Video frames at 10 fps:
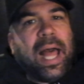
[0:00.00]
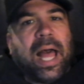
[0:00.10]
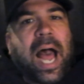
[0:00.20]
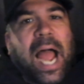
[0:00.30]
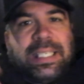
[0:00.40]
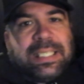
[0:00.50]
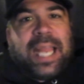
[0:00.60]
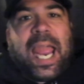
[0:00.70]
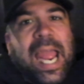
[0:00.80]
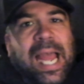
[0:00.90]
I just
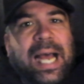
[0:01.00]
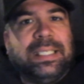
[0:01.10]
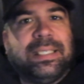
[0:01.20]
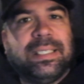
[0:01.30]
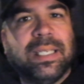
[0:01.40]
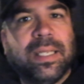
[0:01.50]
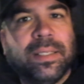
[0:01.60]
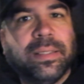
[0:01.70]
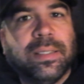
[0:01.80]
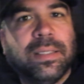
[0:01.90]
asked.
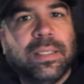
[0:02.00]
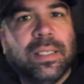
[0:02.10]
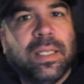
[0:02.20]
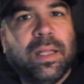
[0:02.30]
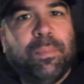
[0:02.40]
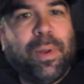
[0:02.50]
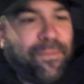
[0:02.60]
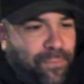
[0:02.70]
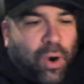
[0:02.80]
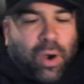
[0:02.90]

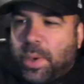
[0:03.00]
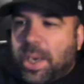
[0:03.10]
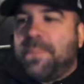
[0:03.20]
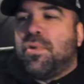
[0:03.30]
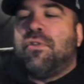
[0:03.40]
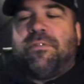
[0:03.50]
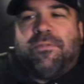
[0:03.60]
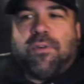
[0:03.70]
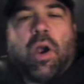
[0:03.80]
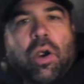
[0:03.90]
Before we move
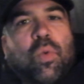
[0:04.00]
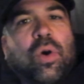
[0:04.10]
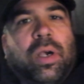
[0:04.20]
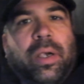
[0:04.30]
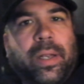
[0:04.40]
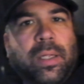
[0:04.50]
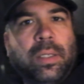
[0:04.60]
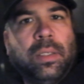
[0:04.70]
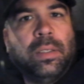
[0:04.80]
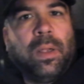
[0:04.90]
forward
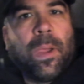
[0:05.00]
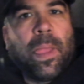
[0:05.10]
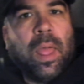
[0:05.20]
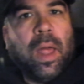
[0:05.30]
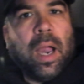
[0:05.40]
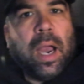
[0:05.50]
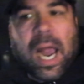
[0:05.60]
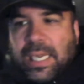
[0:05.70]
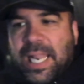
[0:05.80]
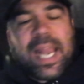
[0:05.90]

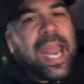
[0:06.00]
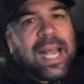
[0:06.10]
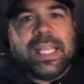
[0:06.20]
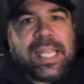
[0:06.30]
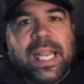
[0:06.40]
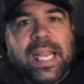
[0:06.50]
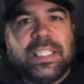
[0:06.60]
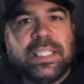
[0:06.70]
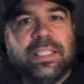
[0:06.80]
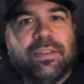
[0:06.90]
on that
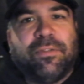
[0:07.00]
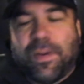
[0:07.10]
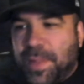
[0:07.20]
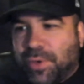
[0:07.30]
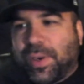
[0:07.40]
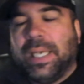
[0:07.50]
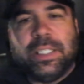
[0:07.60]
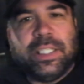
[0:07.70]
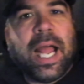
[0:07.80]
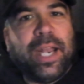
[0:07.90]
allegation from the great
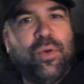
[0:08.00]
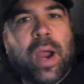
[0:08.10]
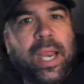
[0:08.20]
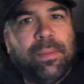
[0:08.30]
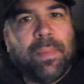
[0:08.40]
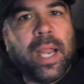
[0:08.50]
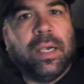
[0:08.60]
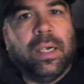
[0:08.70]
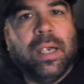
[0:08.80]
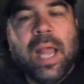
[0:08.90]
John, who I
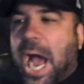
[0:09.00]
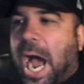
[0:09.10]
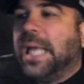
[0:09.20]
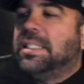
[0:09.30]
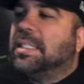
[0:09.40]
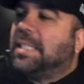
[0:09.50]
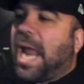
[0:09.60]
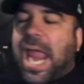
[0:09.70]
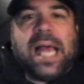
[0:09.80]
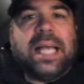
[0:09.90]
admire, I just
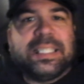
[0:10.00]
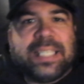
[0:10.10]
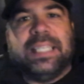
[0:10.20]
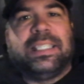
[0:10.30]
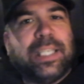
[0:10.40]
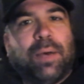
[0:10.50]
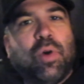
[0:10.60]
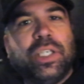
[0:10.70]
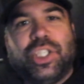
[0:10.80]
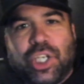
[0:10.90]
asked, can
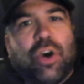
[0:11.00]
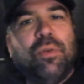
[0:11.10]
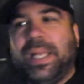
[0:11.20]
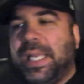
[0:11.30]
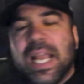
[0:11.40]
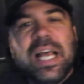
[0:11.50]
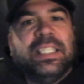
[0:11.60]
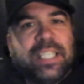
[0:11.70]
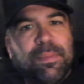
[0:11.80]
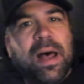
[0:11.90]
someone show me
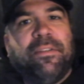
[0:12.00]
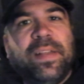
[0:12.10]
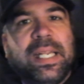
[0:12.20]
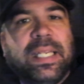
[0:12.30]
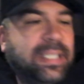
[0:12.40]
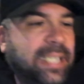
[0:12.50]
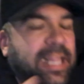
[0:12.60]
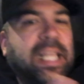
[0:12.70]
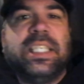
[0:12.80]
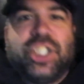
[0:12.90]
some evidence that
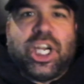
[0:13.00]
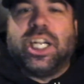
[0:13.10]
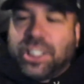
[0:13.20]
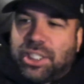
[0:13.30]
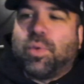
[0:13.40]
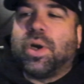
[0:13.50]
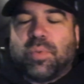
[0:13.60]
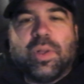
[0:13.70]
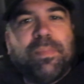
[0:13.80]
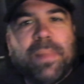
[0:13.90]
this judge has worked
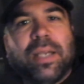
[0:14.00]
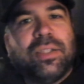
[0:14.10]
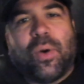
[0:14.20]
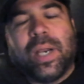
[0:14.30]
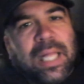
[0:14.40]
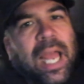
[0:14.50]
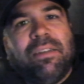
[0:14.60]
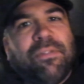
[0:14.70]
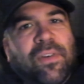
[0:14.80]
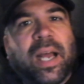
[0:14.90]
with Mayor Lori
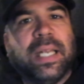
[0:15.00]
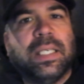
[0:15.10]
Lightfoot?